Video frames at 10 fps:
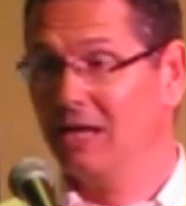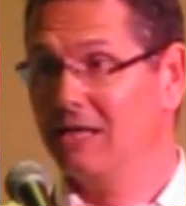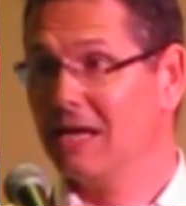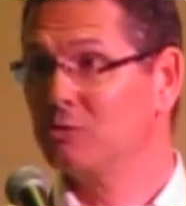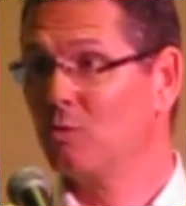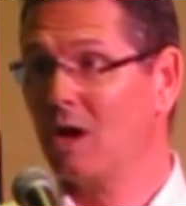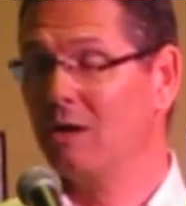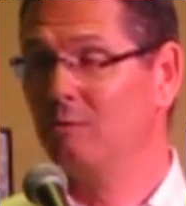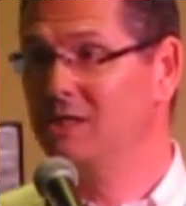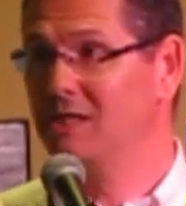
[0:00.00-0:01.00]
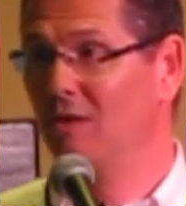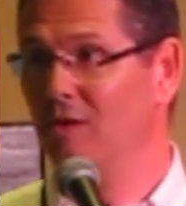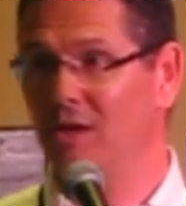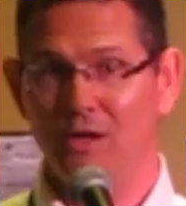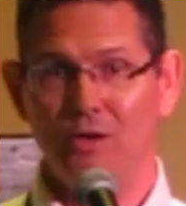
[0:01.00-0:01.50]
And that's why we see
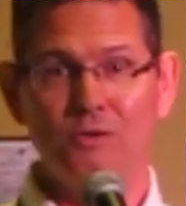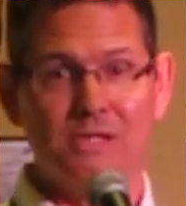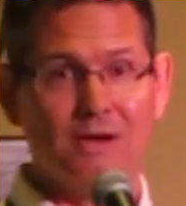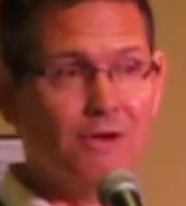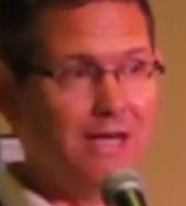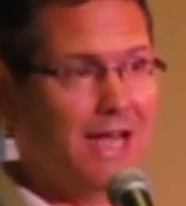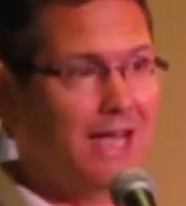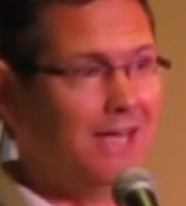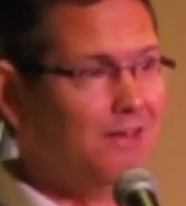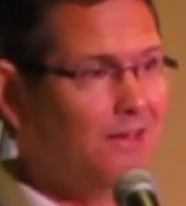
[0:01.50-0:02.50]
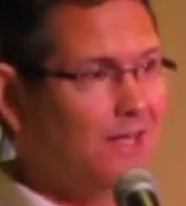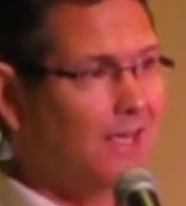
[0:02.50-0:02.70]
on the news every day